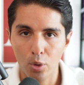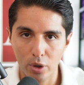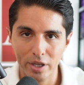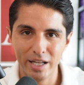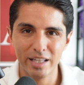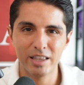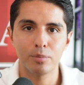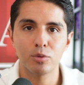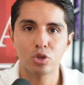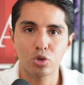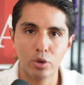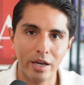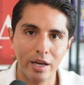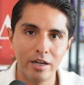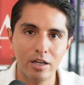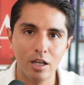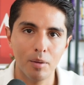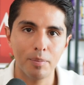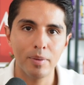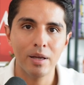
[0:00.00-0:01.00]
want to get them
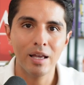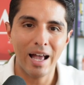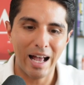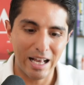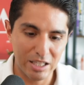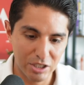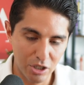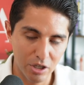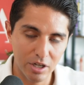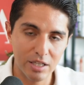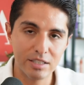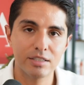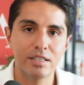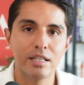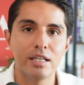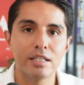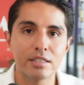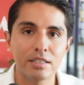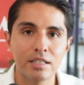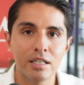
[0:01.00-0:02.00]
trained up as good as
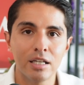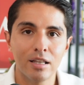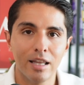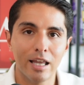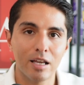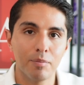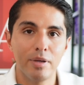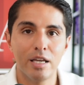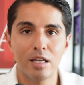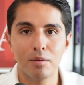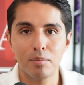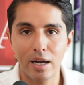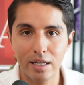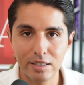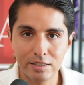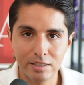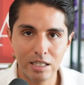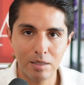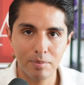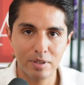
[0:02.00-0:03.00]
this, like me and my
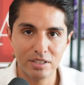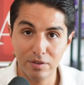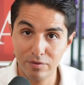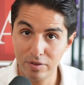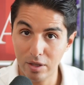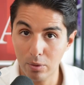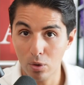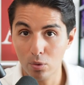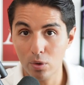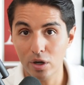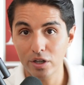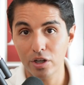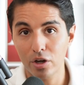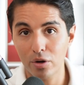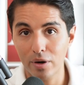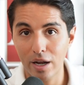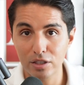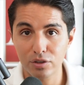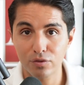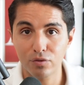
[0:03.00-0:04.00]
team, as if they were running your
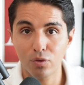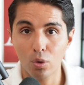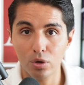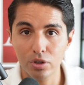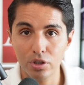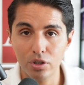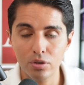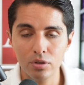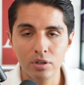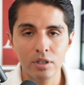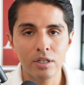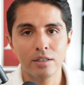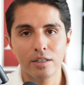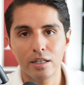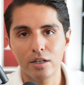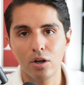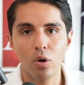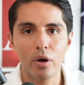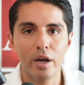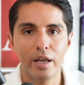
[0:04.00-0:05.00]
ads for you,
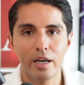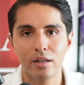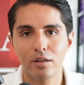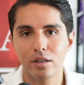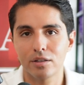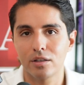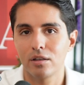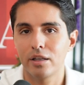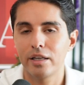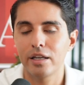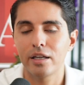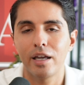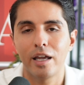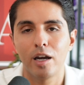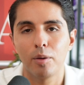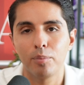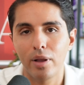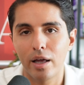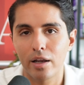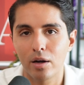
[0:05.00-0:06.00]
then go ahead and click the link and
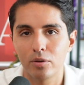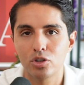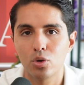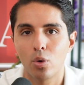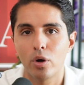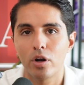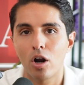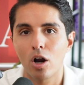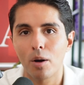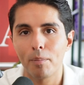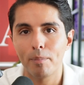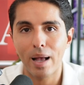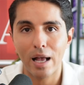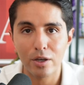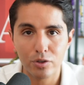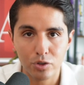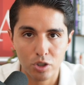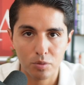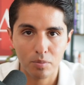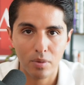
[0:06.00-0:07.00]
apply to join our
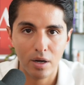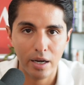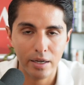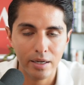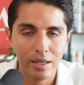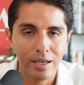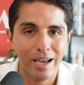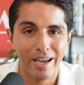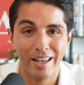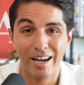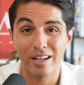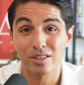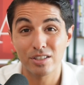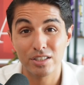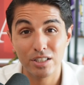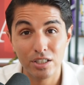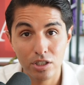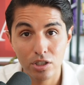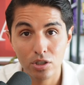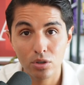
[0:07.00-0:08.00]
mastermind. And I'll
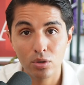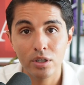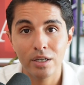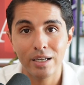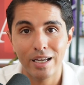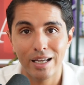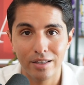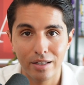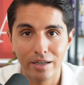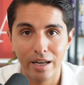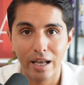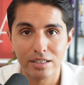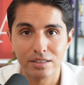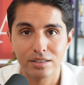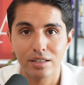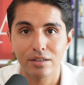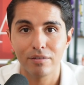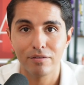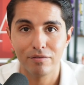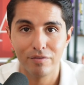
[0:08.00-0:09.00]
see you in the
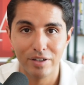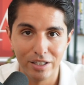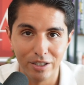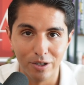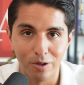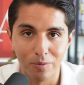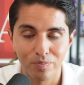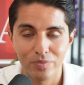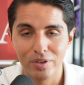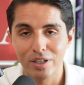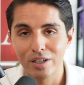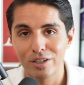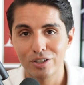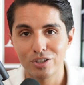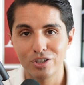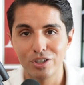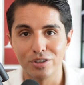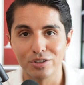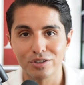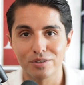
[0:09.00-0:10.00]
next video.
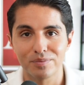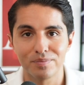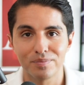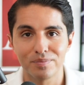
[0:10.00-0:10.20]
Cheers.